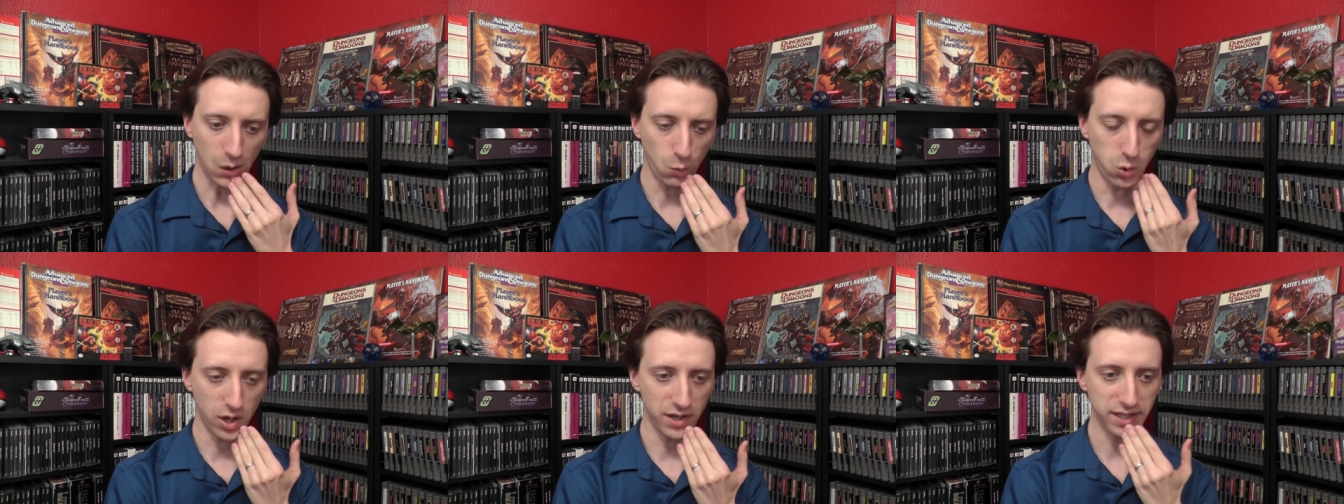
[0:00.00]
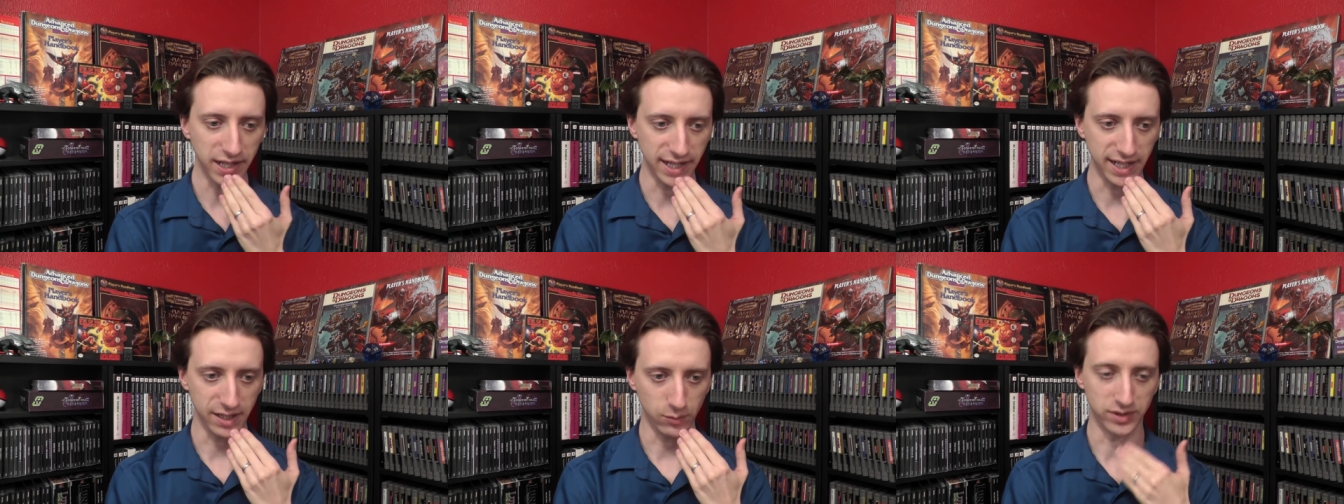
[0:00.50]
was
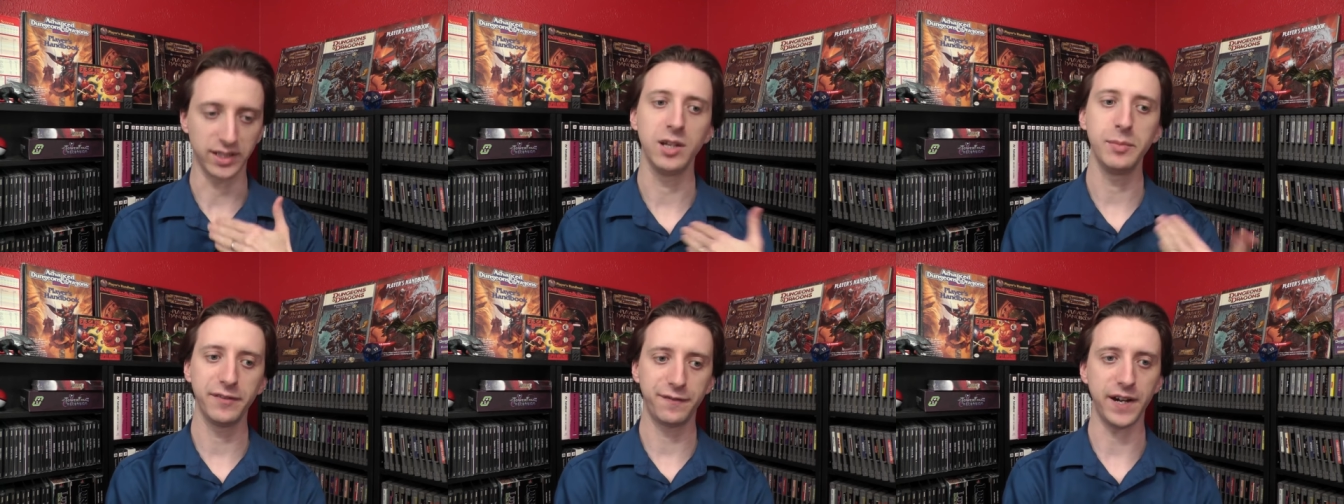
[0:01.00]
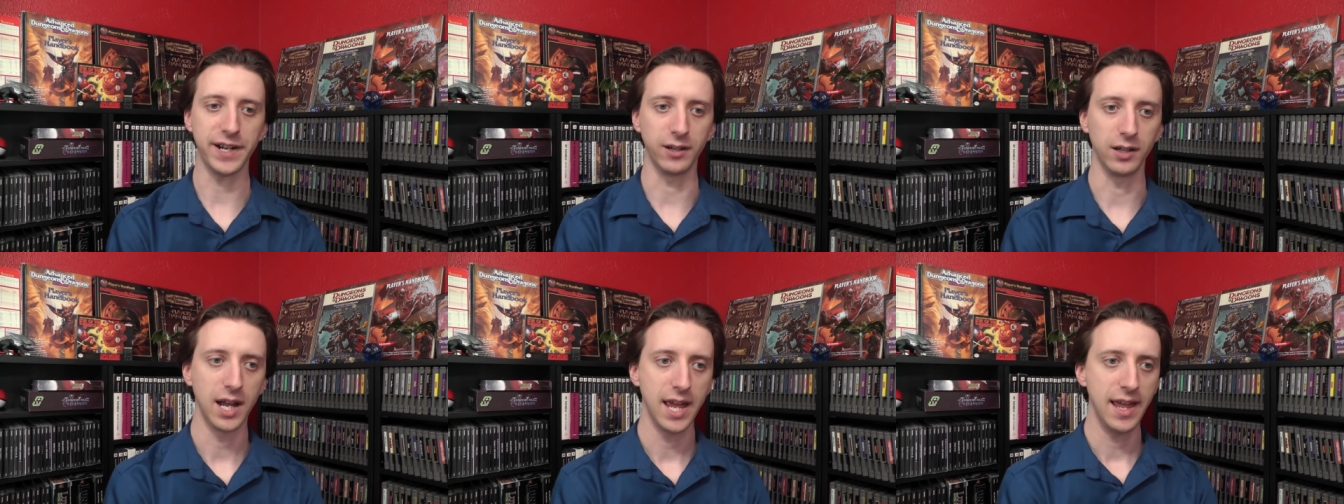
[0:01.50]
a human
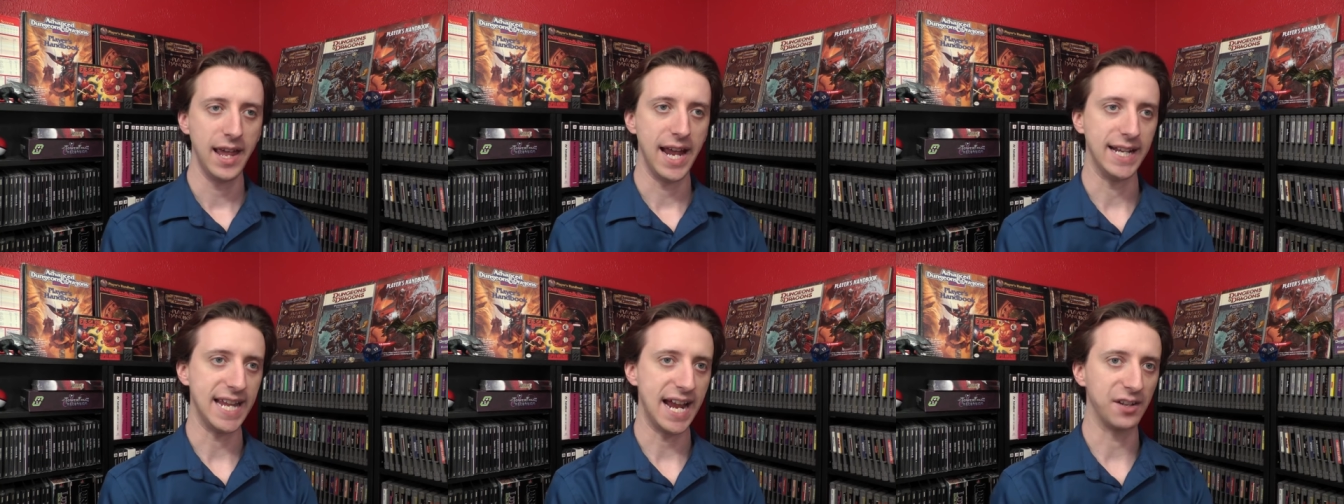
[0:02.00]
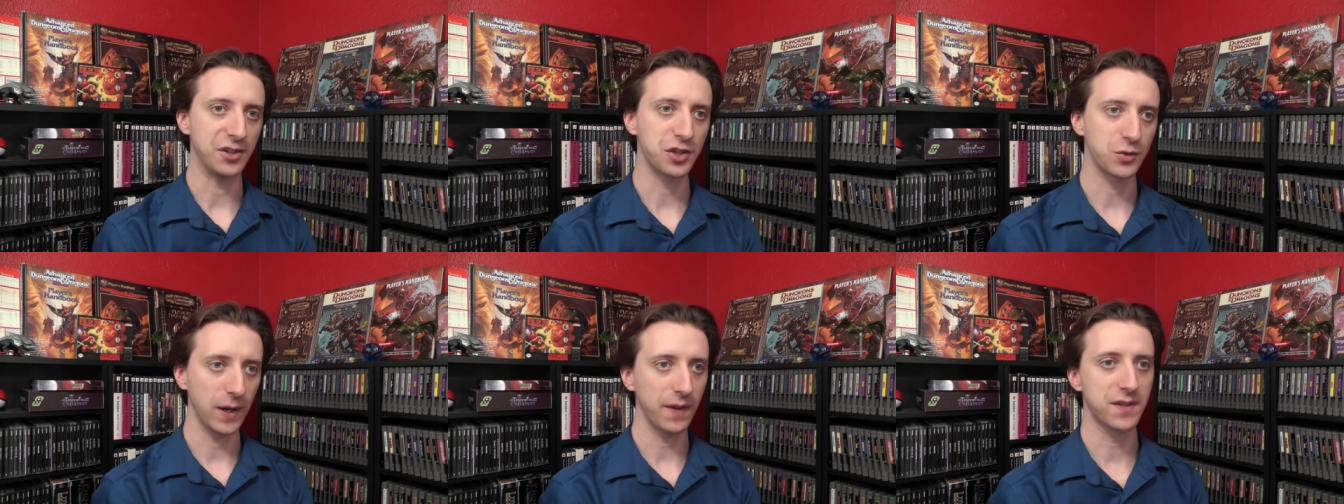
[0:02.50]
fighter, and he had a
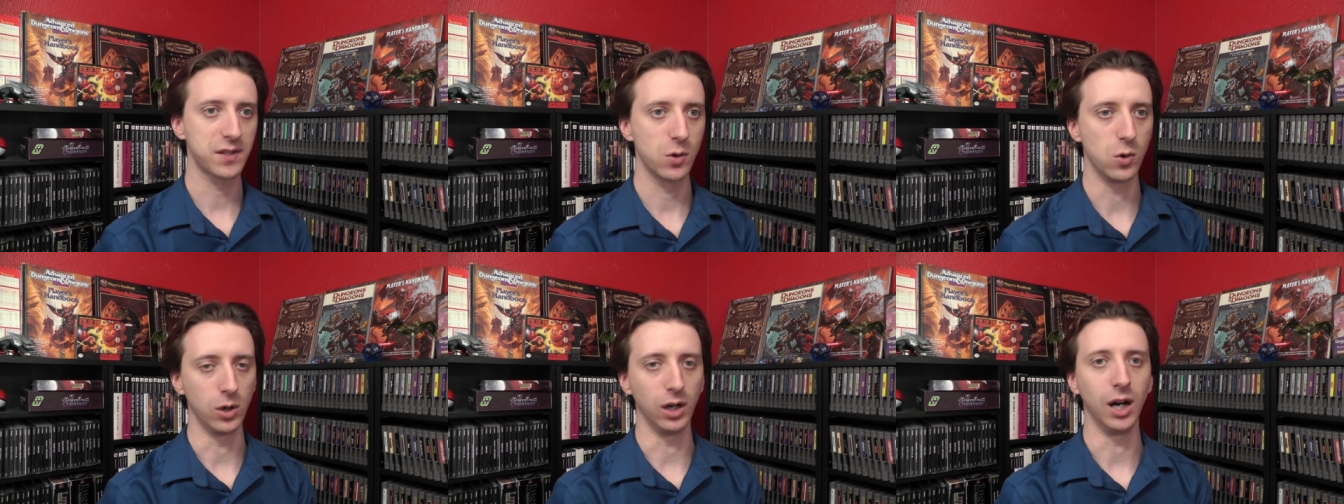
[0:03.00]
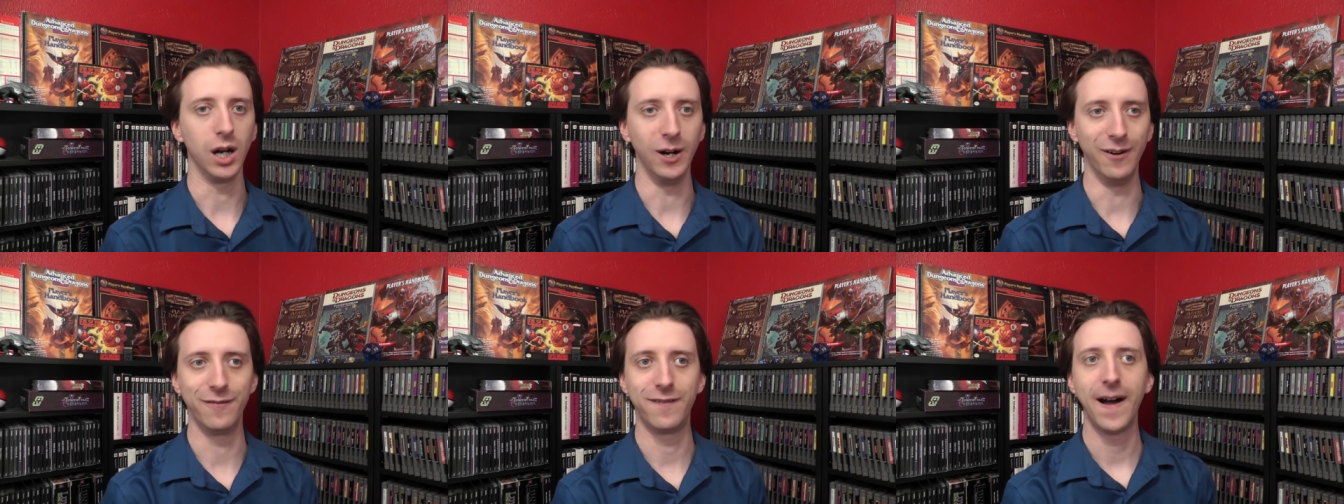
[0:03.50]
strength score
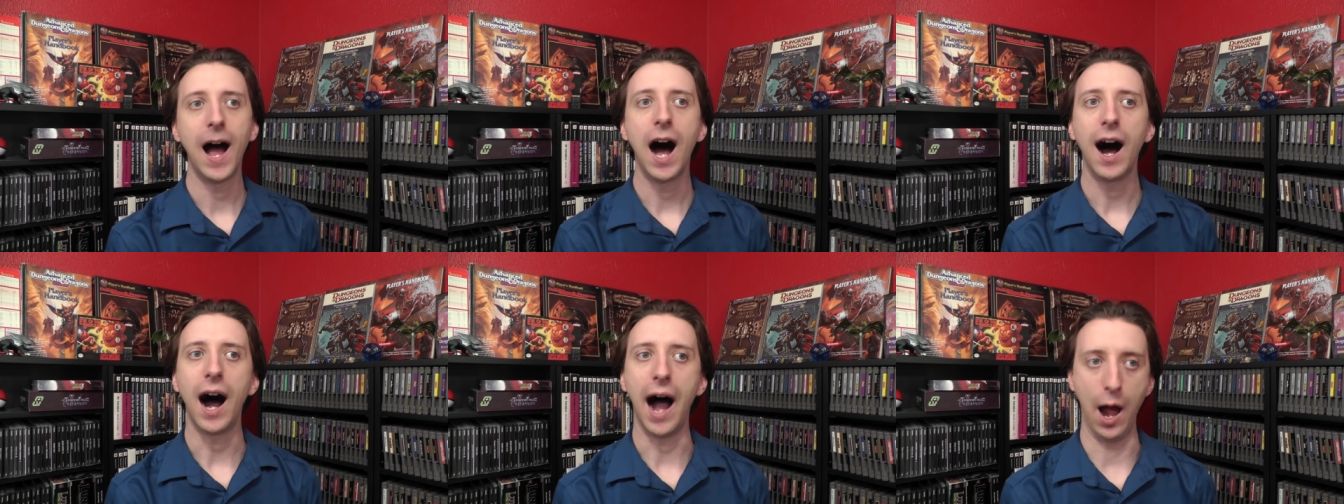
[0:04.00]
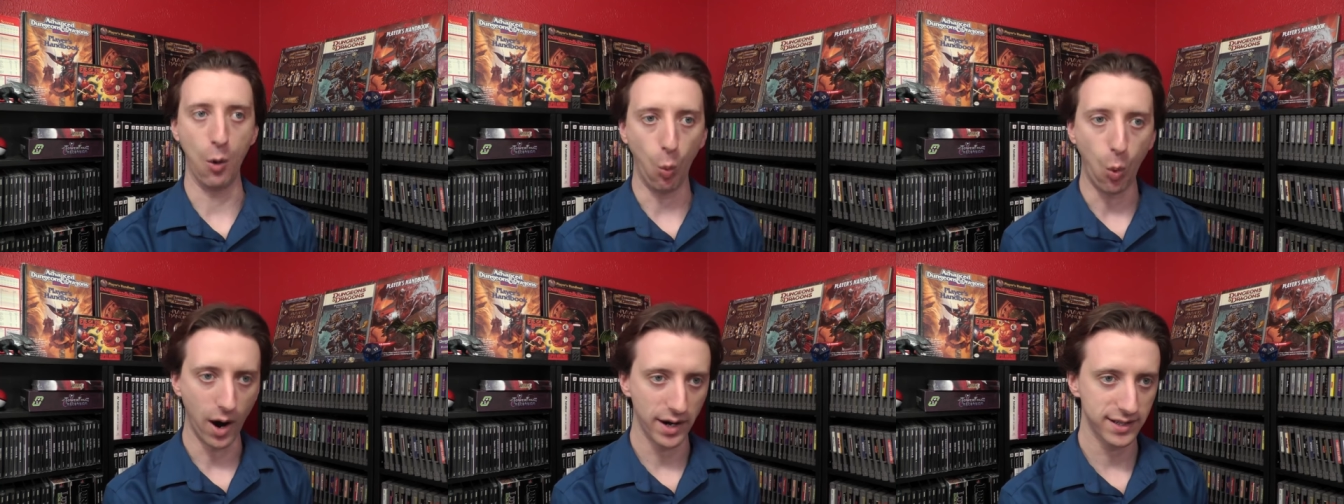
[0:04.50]
of, I
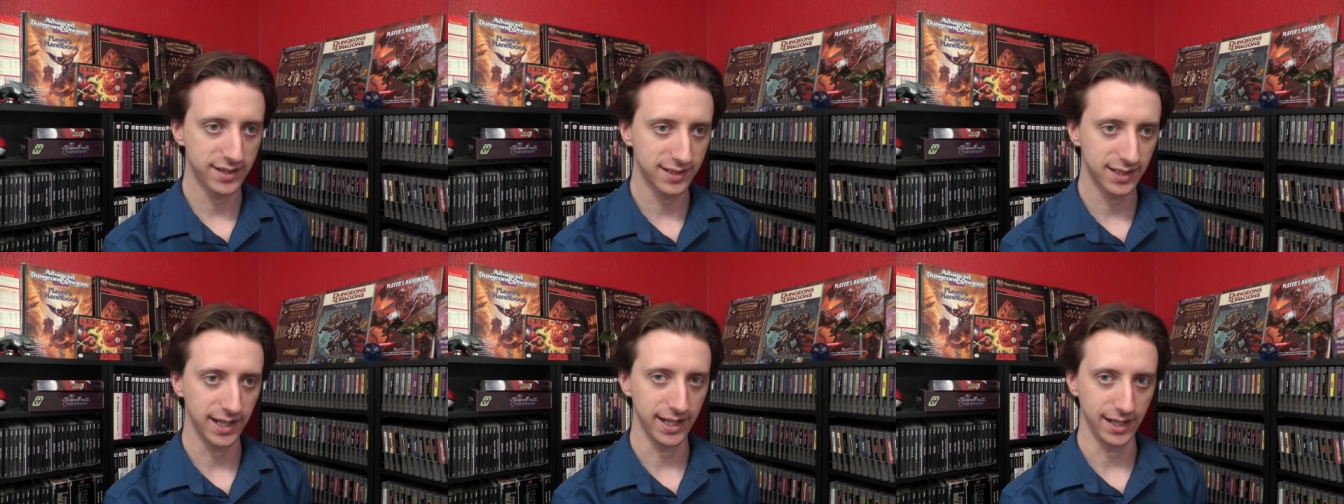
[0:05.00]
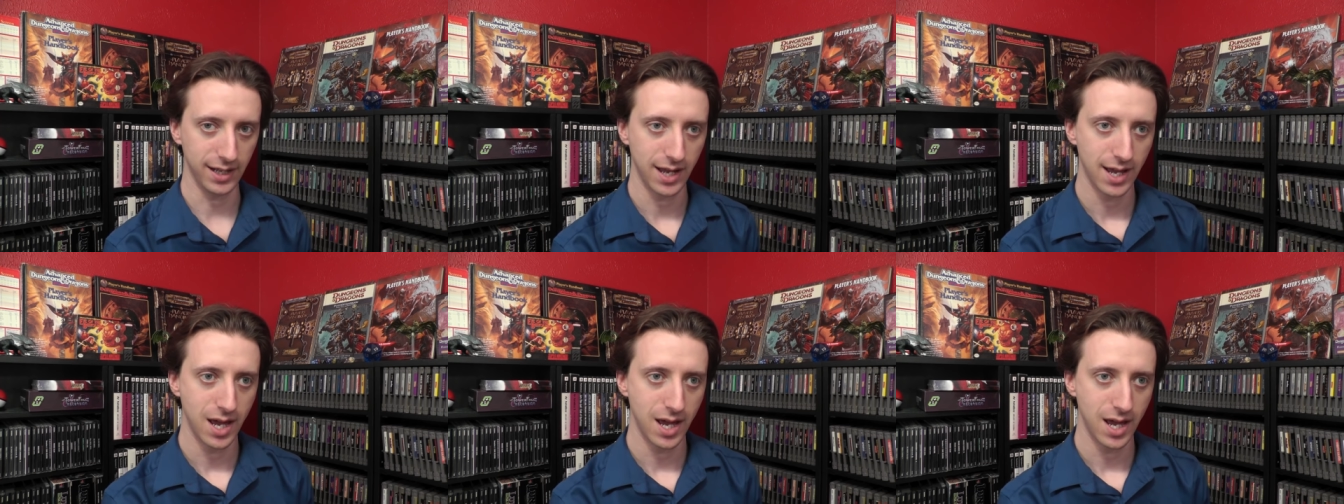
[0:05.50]
want to say,